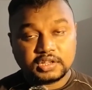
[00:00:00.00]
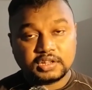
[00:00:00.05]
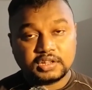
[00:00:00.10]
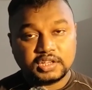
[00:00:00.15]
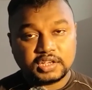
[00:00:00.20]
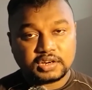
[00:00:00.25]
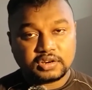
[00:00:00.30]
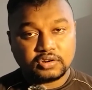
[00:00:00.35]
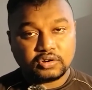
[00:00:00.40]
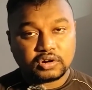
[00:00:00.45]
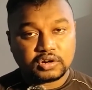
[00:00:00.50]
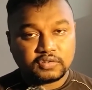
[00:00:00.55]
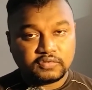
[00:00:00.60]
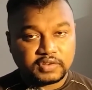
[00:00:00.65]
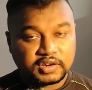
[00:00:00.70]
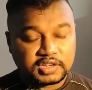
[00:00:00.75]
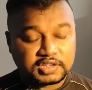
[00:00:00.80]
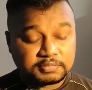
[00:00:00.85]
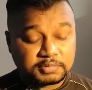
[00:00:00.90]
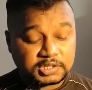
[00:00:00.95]
they are not
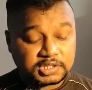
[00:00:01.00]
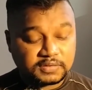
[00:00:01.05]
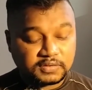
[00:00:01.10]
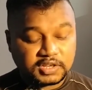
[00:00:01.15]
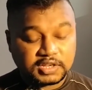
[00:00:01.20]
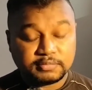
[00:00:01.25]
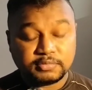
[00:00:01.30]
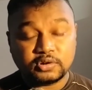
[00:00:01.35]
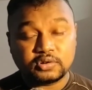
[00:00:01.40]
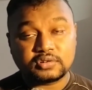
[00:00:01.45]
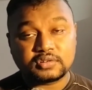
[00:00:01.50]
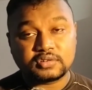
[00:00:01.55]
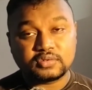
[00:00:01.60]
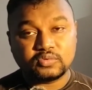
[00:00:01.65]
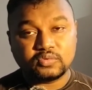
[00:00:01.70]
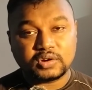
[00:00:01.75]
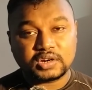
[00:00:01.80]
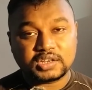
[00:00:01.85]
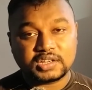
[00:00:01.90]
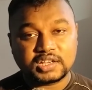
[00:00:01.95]
very specific about
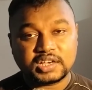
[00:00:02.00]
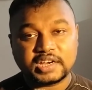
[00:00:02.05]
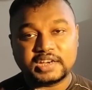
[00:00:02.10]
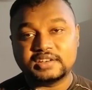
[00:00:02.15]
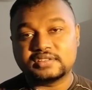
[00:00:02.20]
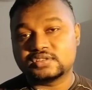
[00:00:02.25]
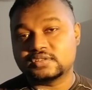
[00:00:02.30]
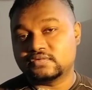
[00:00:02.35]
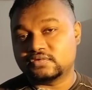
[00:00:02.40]
what kinds